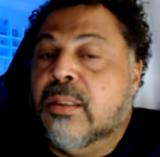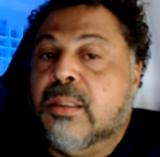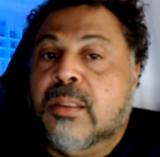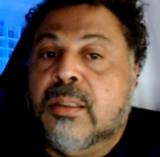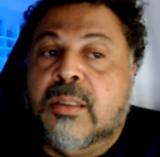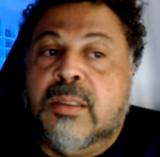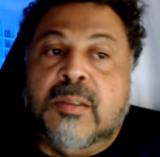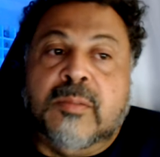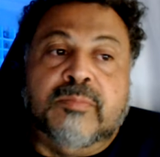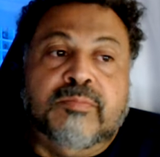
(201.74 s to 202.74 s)

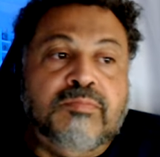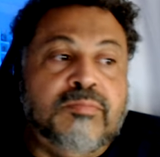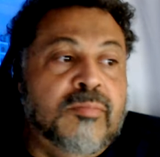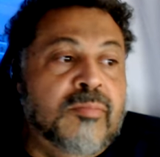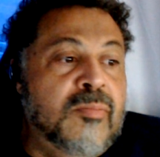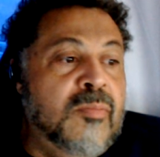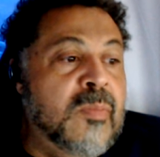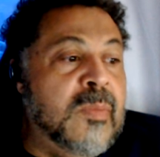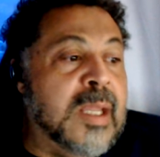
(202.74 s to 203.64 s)
Nobody speaks.